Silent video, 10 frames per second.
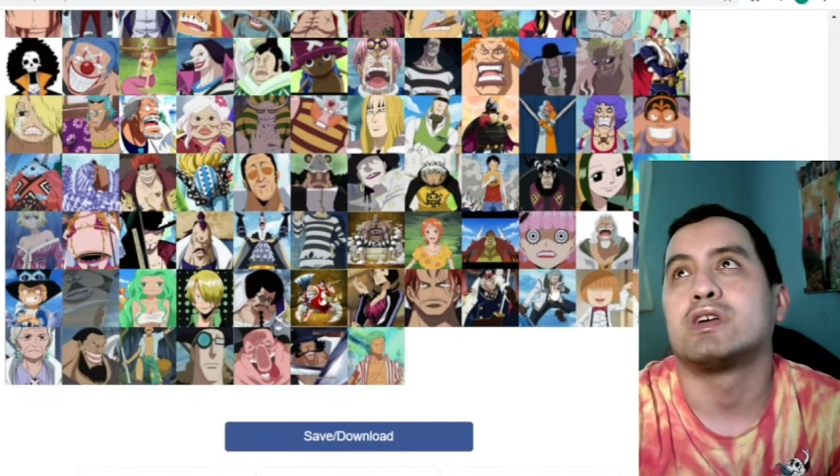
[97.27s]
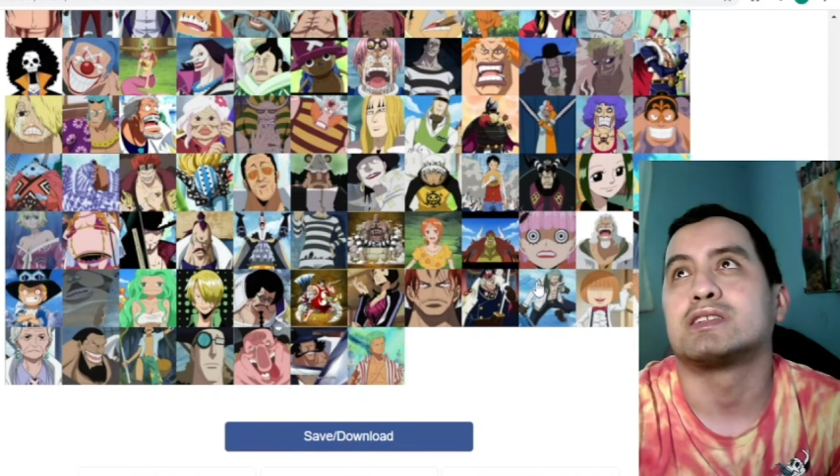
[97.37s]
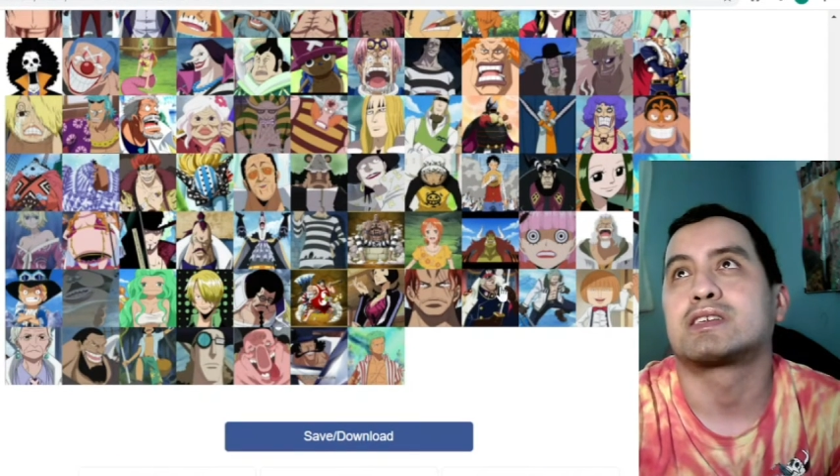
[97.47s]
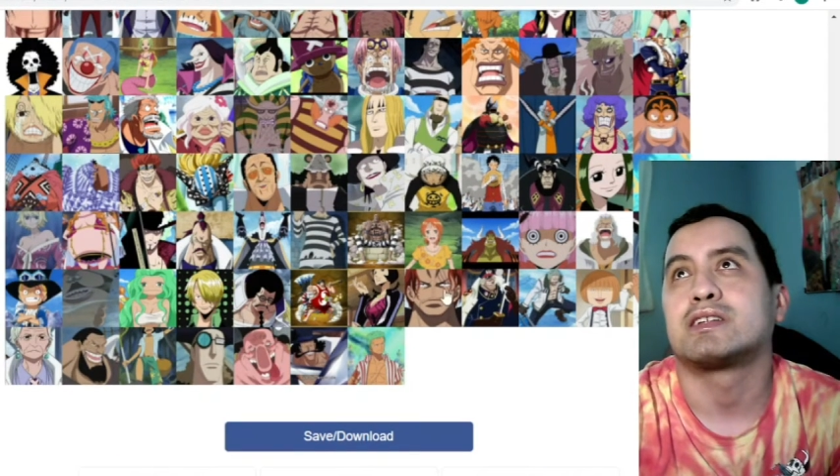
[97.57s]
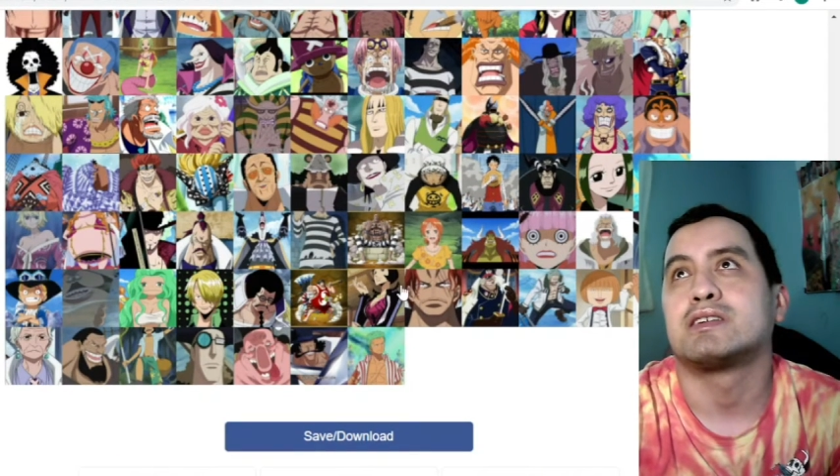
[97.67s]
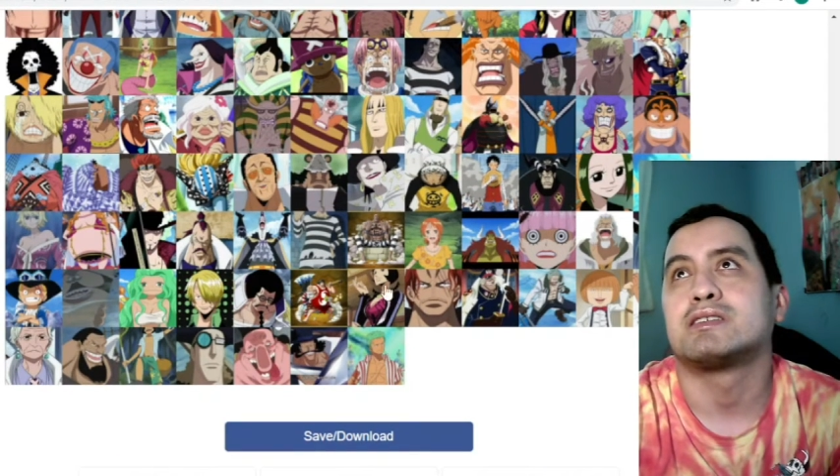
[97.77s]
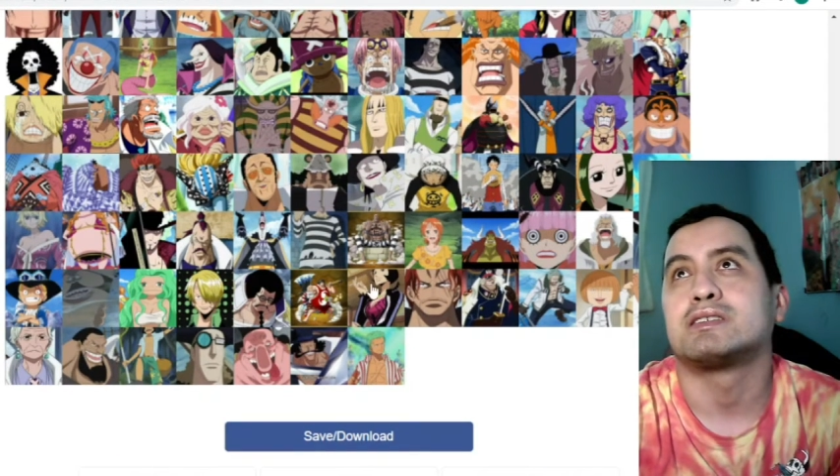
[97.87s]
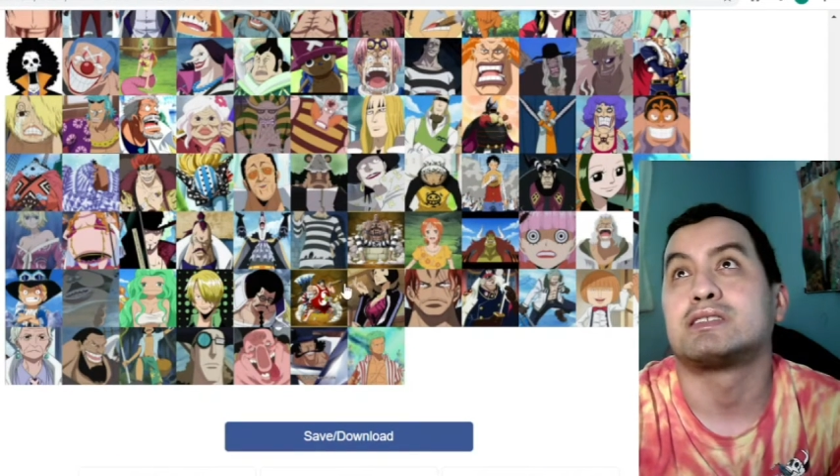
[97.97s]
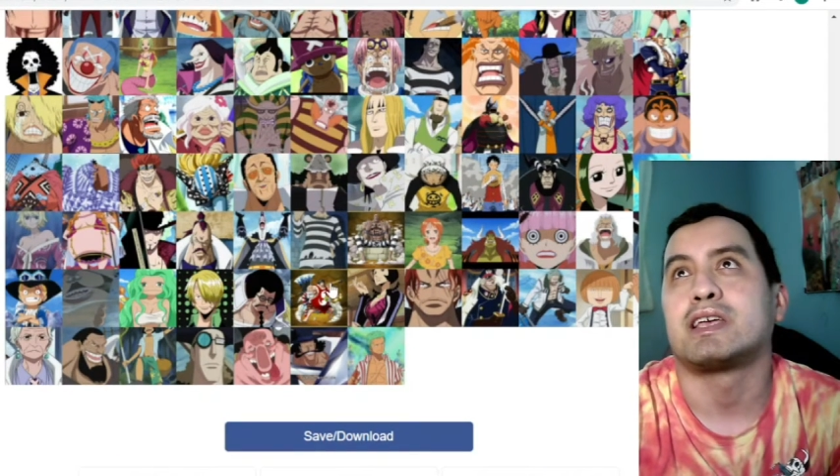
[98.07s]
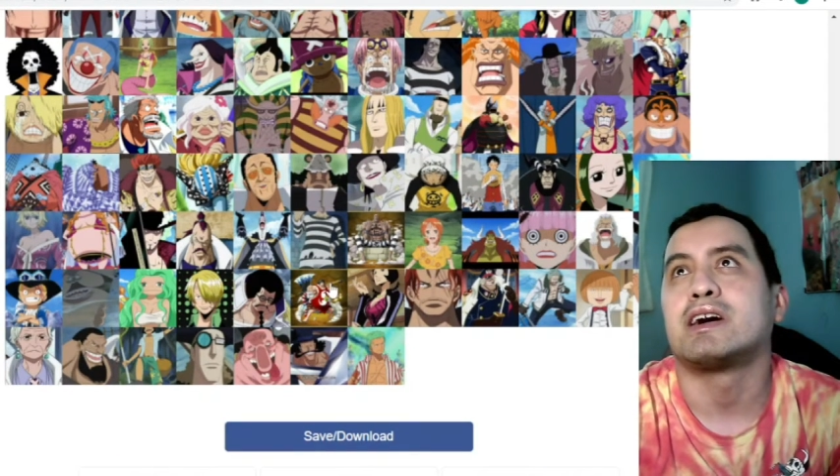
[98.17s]
is going to
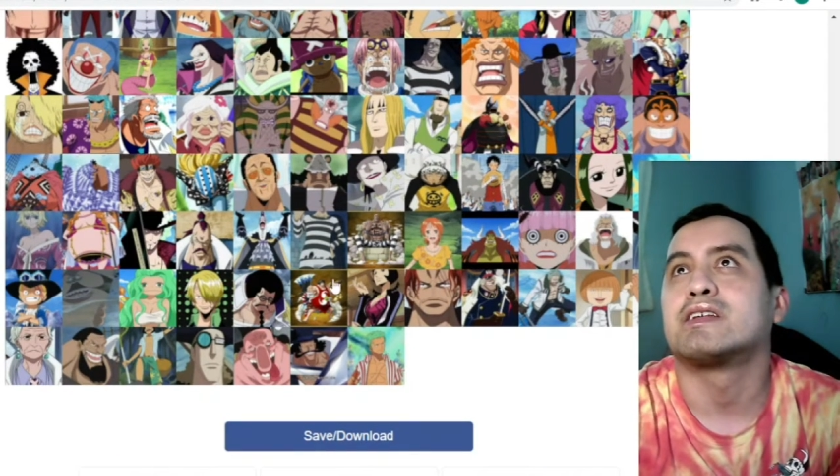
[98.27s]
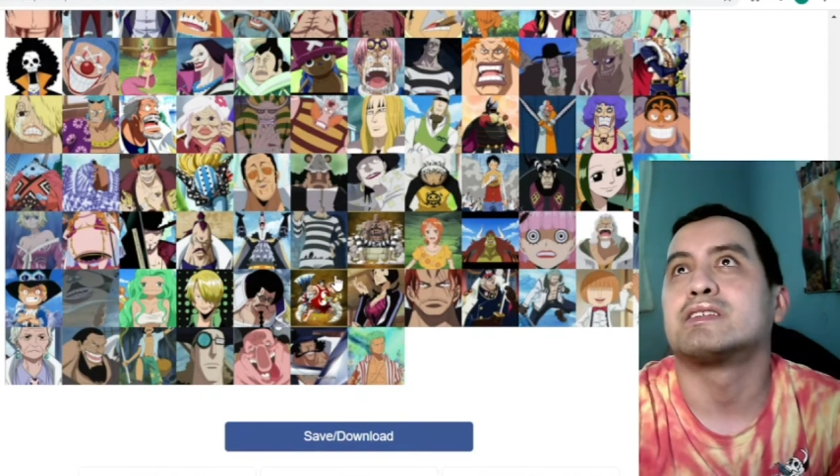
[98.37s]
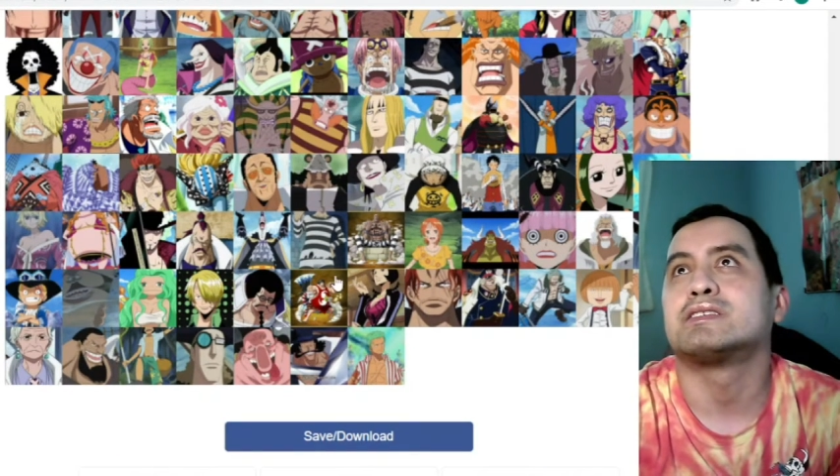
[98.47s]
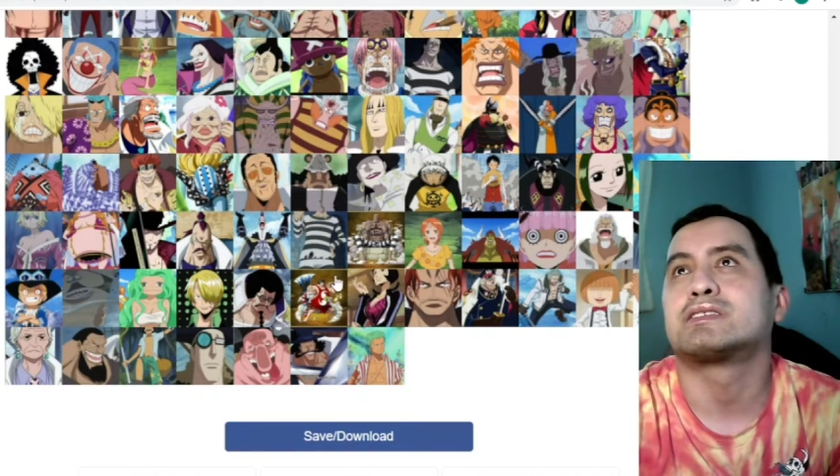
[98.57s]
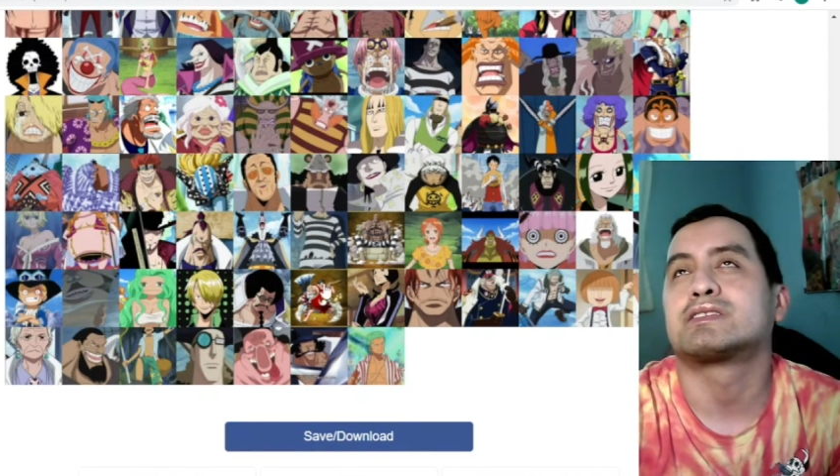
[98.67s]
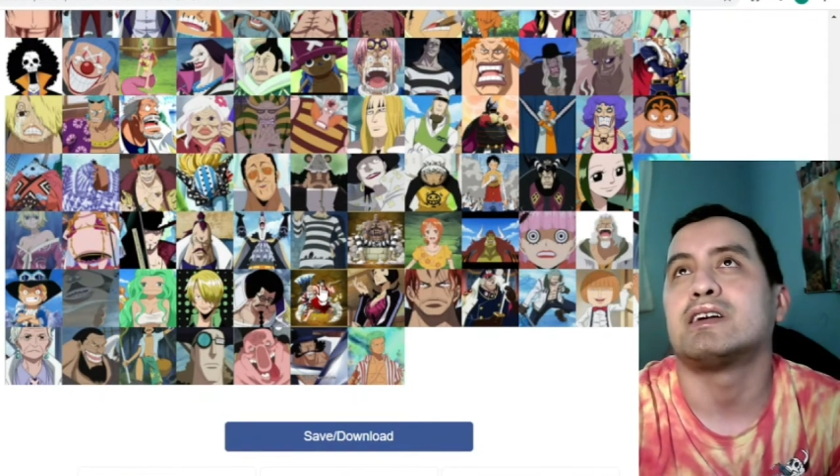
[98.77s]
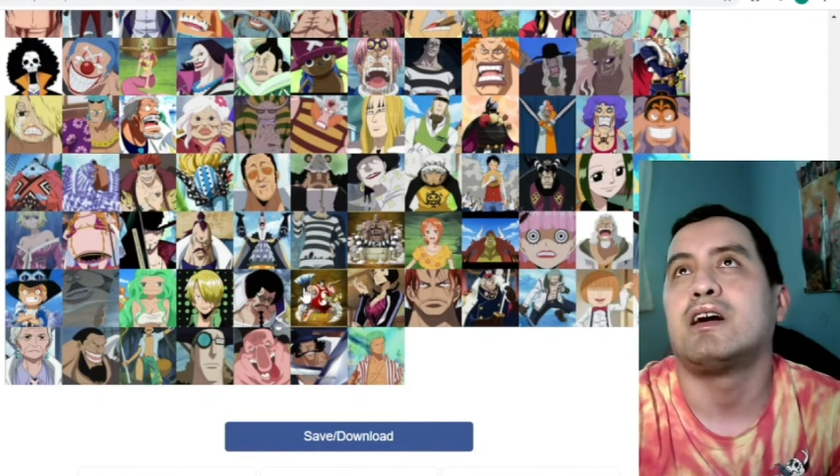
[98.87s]
stay out of this